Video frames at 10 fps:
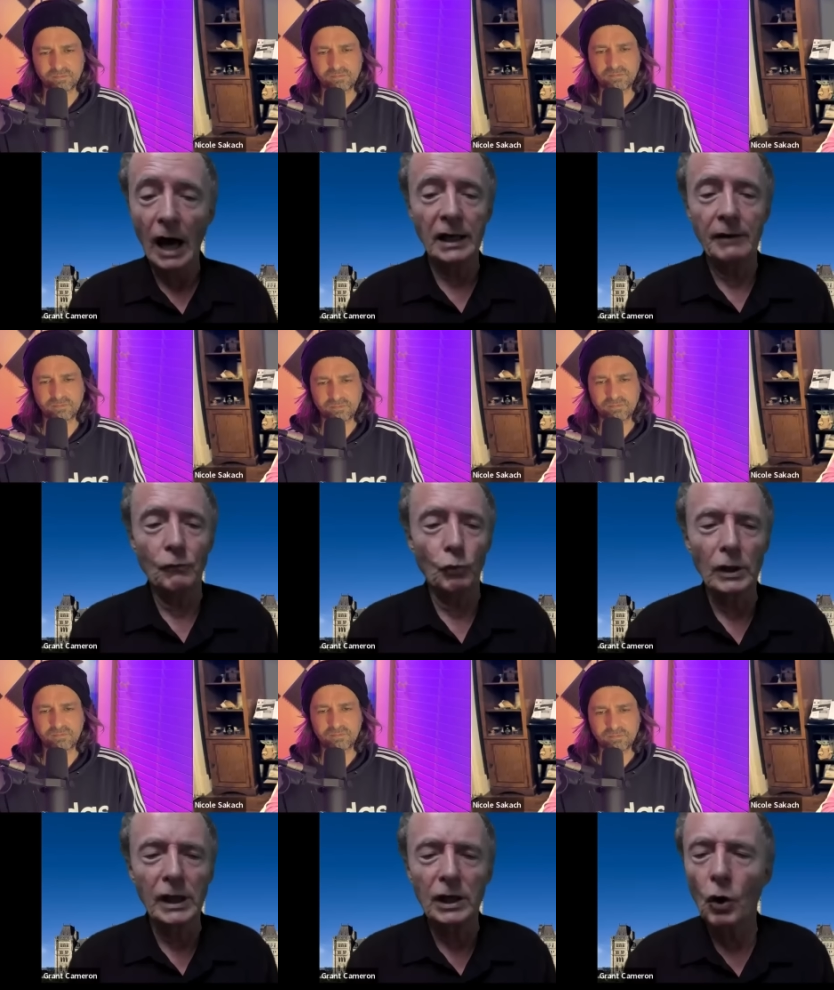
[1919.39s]
Speaker 1: I didn't even
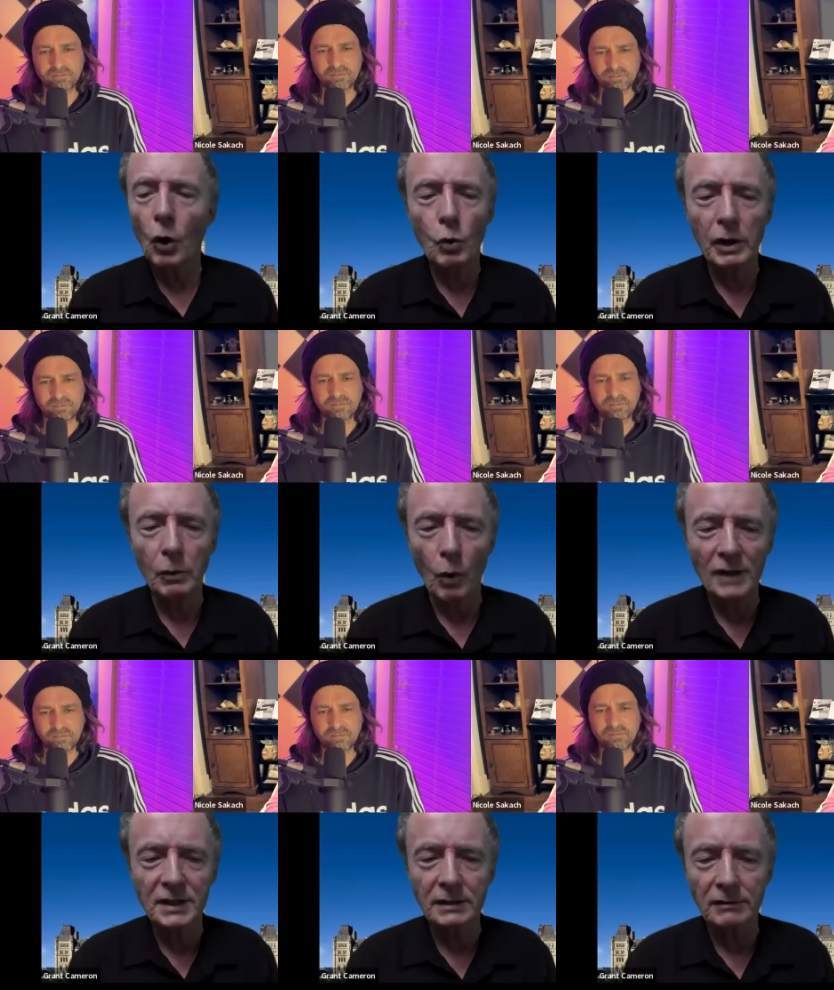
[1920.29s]
really know who he
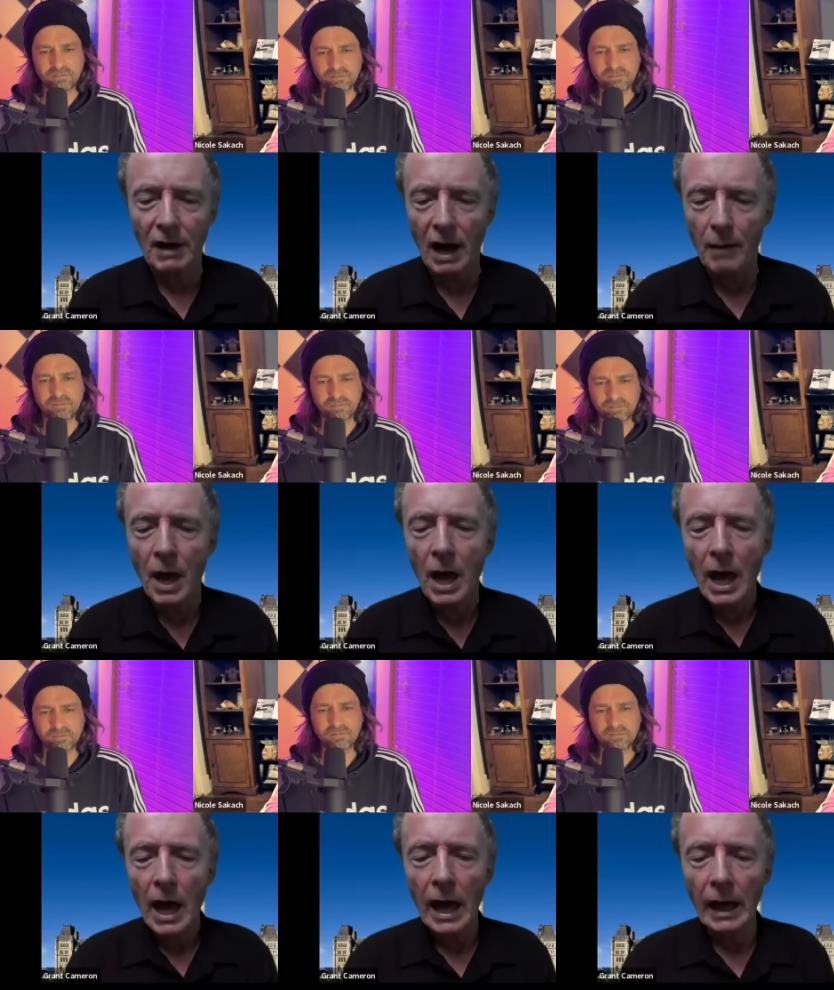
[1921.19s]
was at the time.
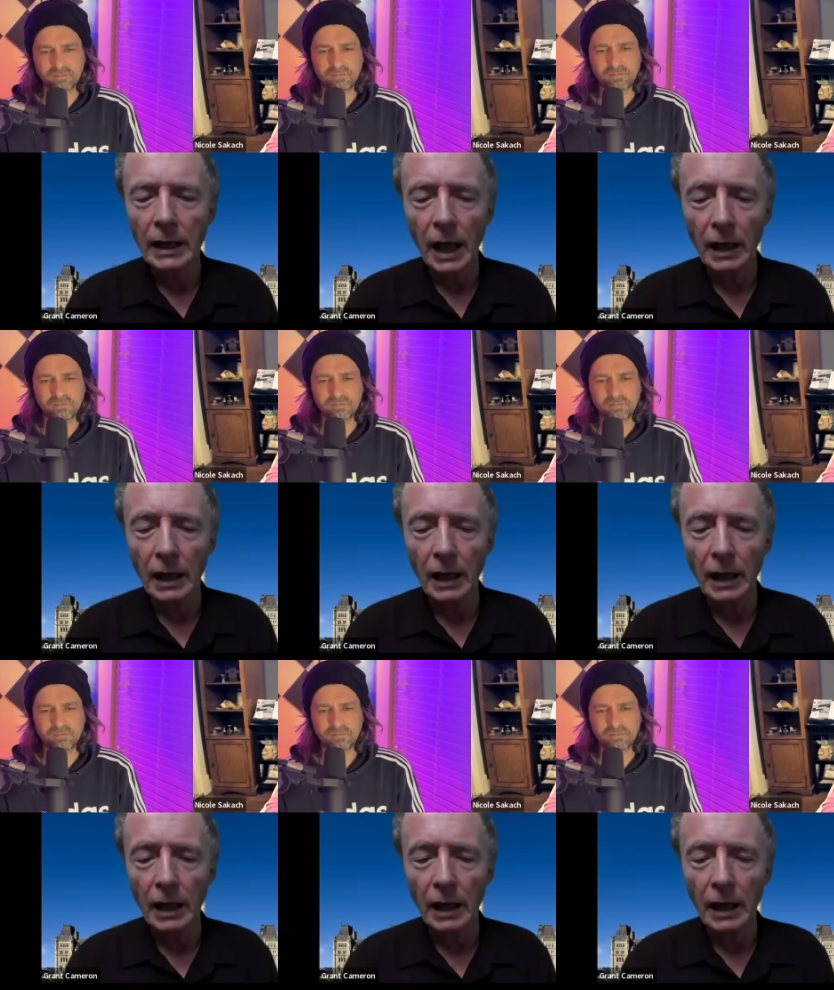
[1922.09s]
And,